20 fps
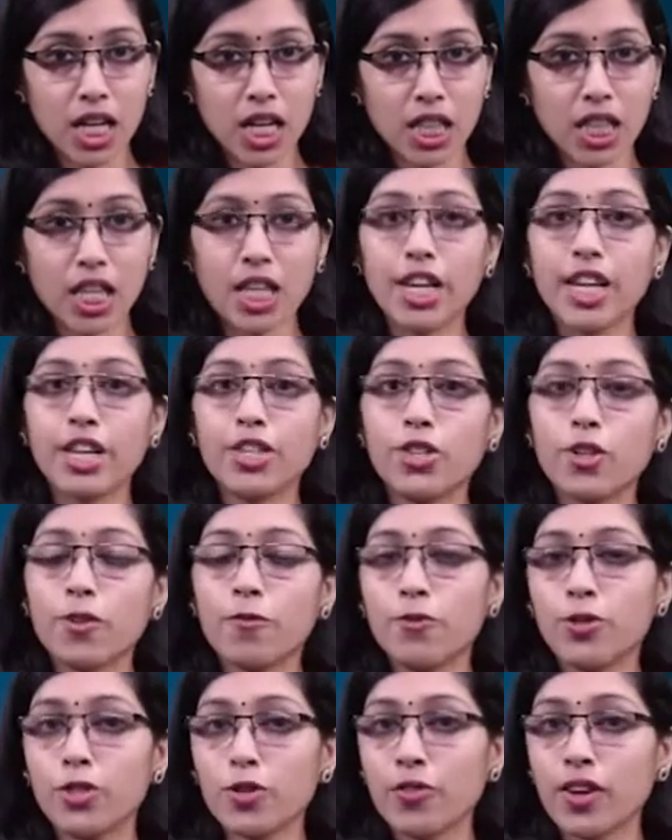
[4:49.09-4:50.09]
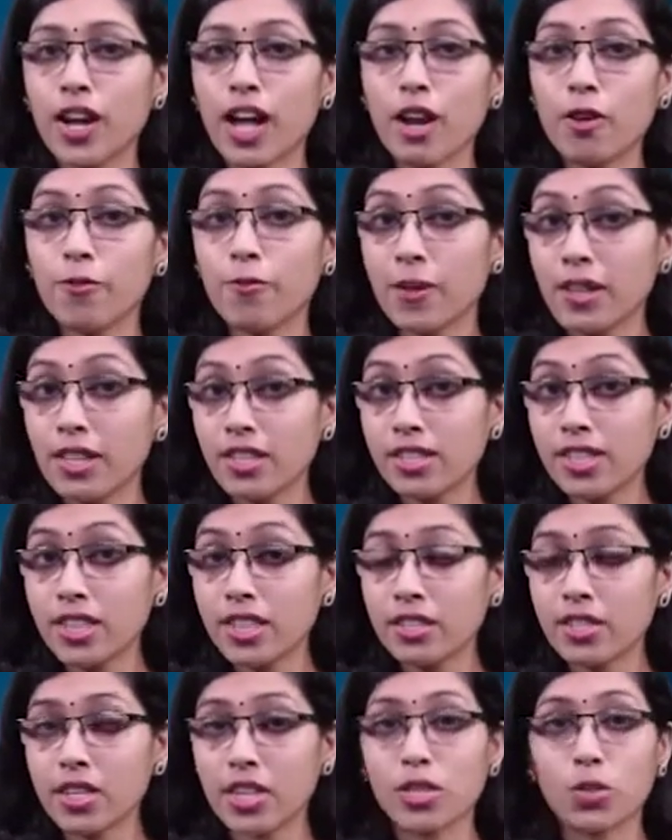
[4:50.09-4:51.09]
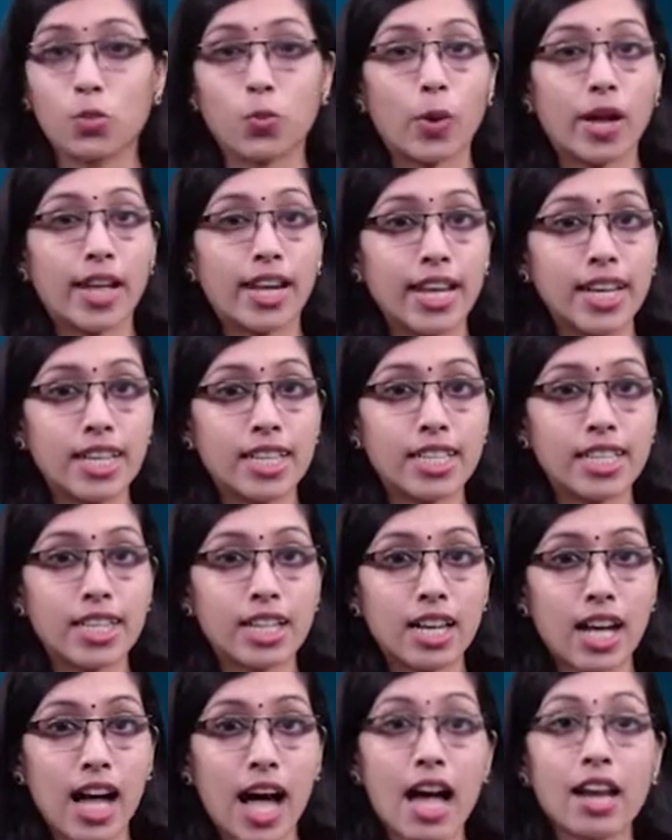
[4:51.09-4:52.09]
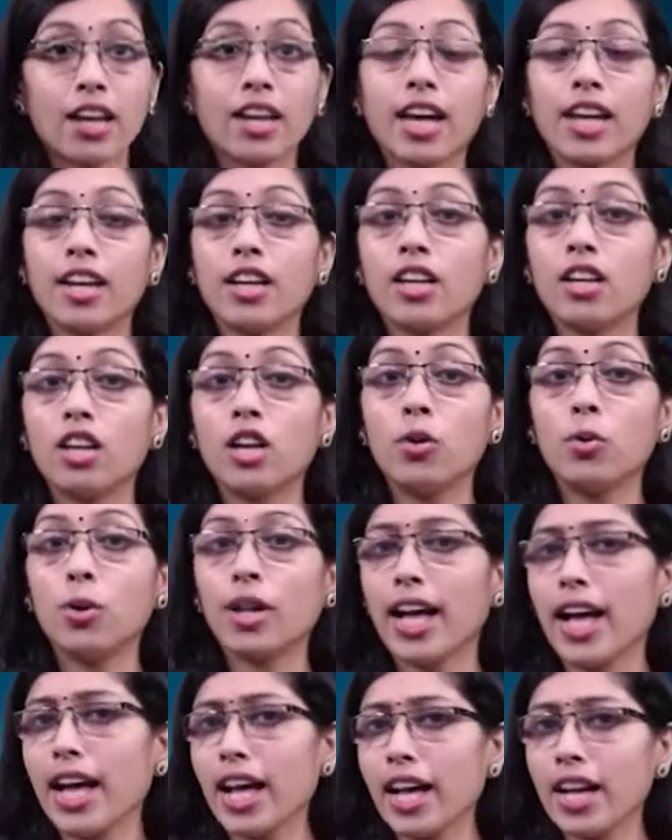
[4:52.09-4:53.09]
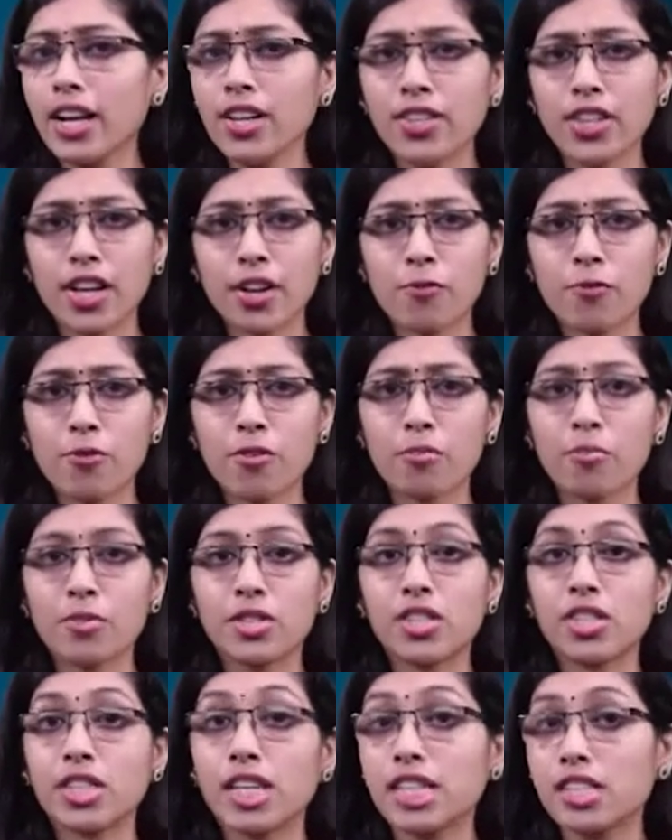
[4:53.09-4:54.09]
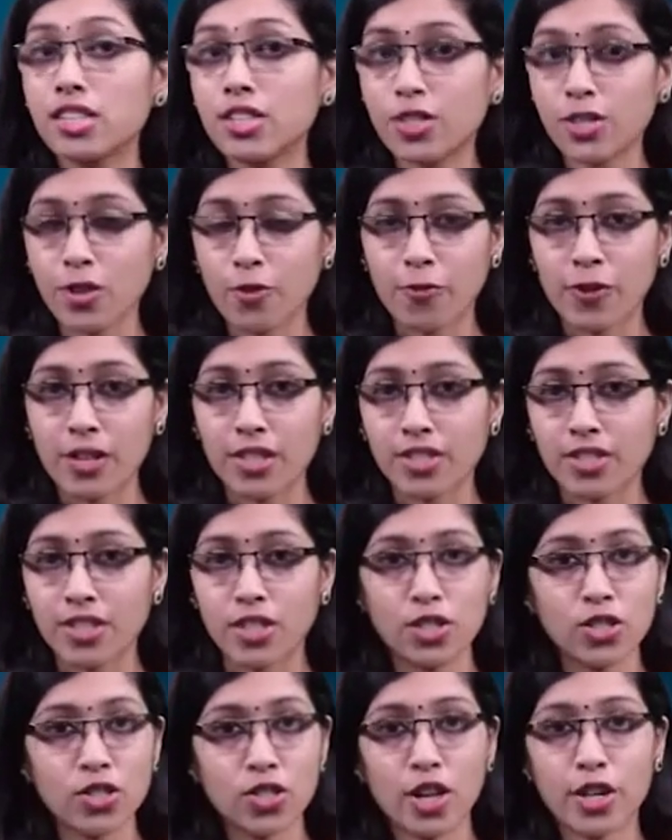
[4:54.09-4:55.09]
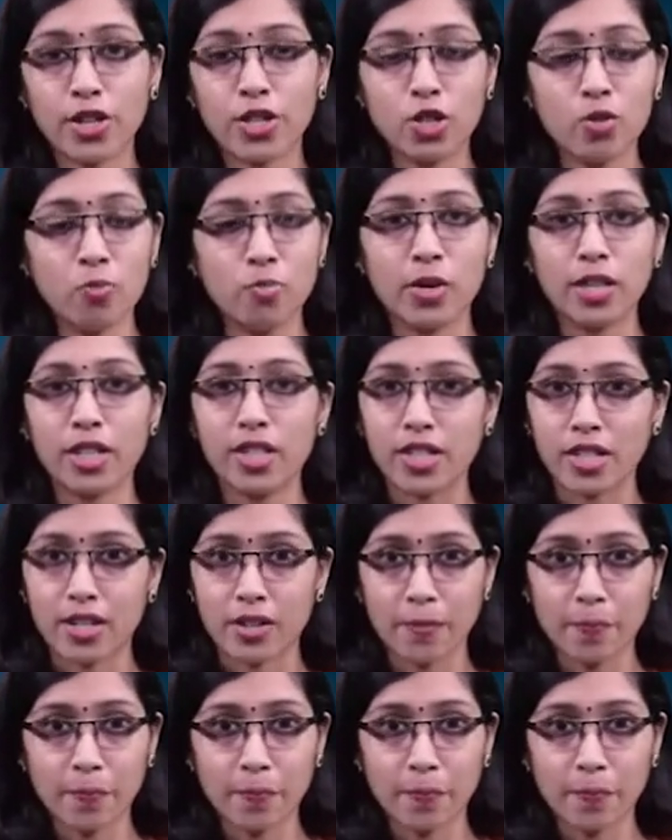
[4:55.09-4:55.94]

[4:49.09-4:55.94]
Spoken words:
The nature of juvenile offenses is varied and can include anything from status offenses to murder.